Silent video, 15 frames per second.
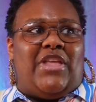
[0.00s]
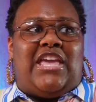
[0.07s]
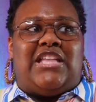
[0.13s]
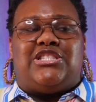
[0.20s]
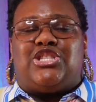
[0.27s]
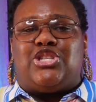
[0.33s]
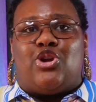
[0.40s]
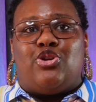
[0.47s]

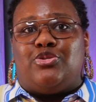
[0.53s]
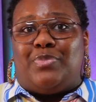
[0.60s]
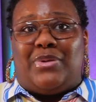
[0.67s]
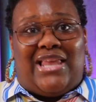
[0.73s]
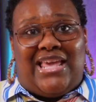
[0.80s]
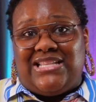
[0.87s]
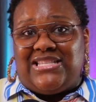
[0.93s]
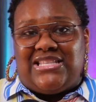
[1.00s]
in certain
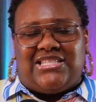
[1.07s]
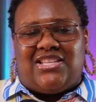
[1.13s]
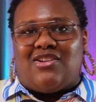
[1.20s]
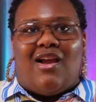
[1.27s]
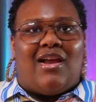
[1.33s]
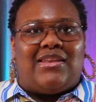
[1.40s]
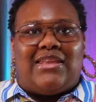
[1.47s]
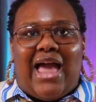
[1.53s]
places in
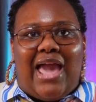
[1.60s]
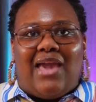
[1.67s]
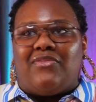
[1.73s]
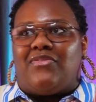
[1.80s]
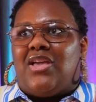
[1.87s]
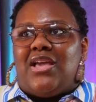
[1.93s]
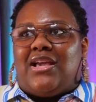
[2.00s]
our life